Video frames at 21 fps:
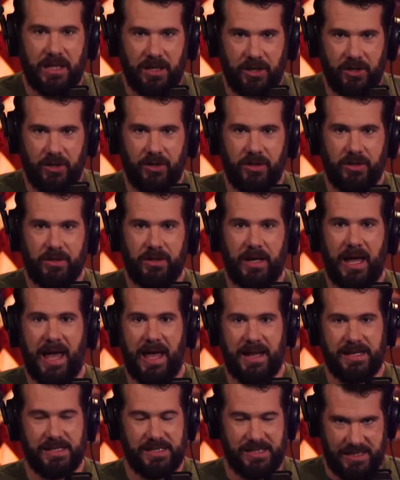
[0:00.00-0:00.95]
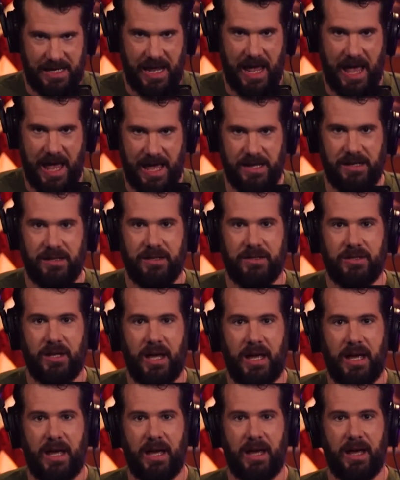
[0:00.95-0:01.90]
year, instead,
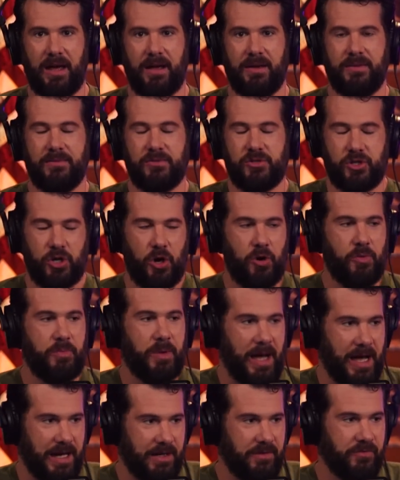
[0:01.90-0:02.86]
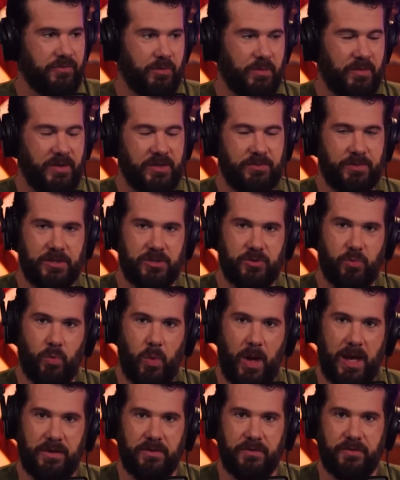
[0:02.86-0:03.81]
Joe Biden, former vice president,
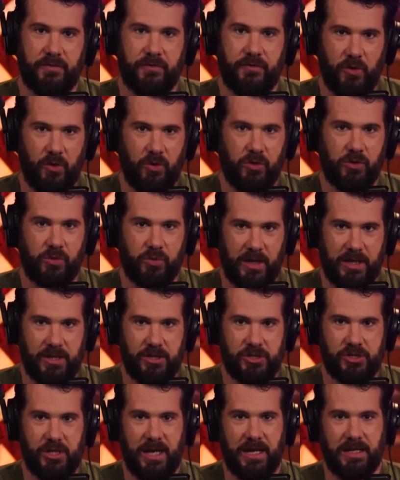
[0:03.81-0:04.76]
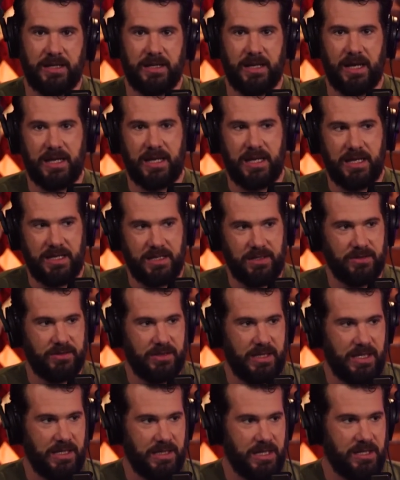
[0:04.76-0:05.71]
went full cringe, and he
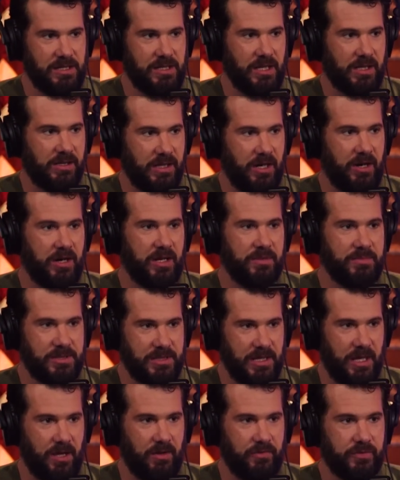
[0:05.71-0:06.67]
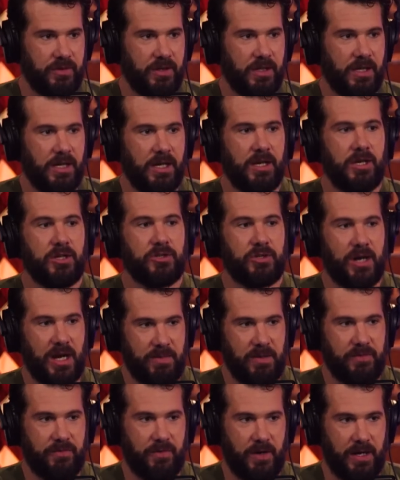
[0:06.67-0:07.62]
leaned in, declared himself, trying
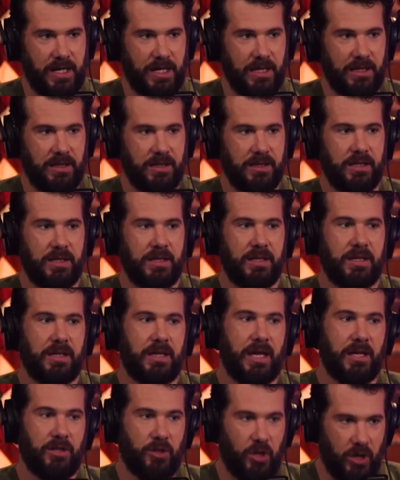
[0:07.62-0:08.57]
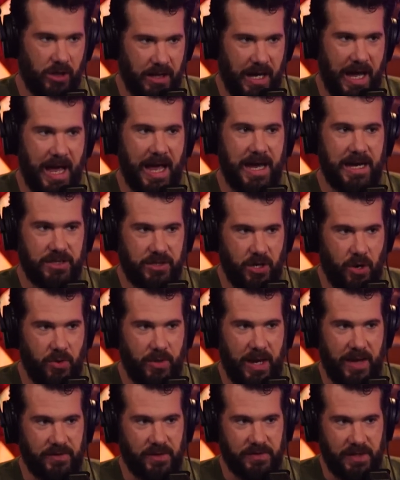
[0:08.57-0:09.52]
to be funny. Mm-hmm. And look, I
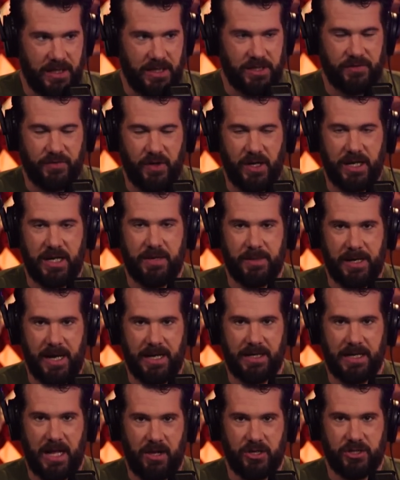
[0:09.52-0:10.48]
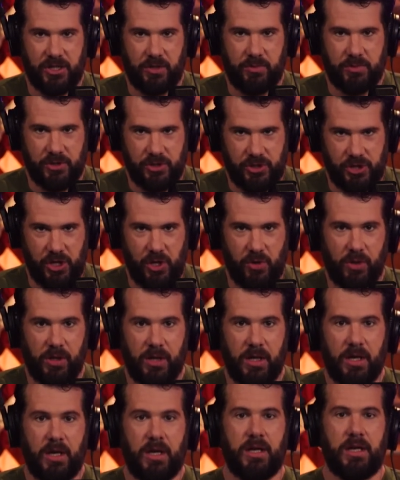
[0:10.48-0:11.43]
don't have to think it's funny, but I acknowledge that it was a joke.
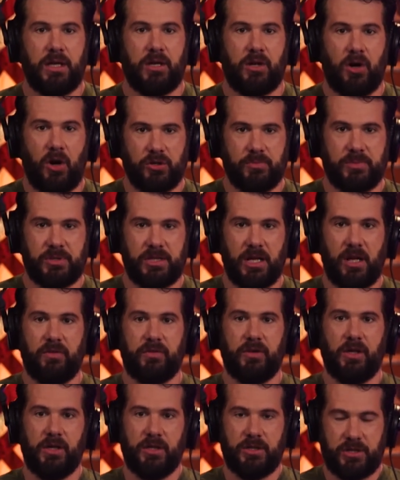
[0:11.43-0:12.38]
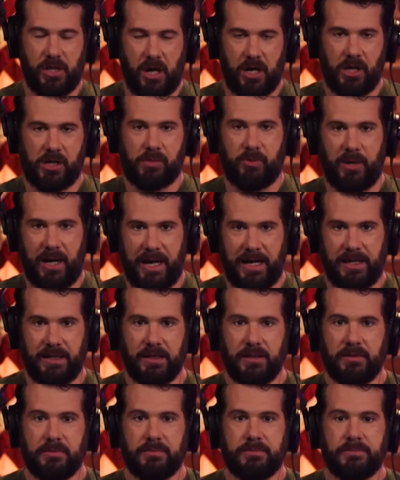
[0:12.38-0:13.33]
He called himself Dark
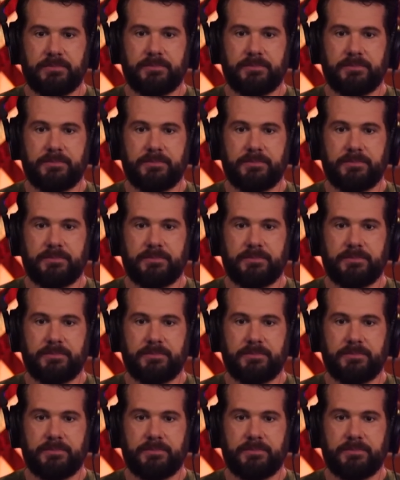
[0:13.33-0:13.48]
Brandon.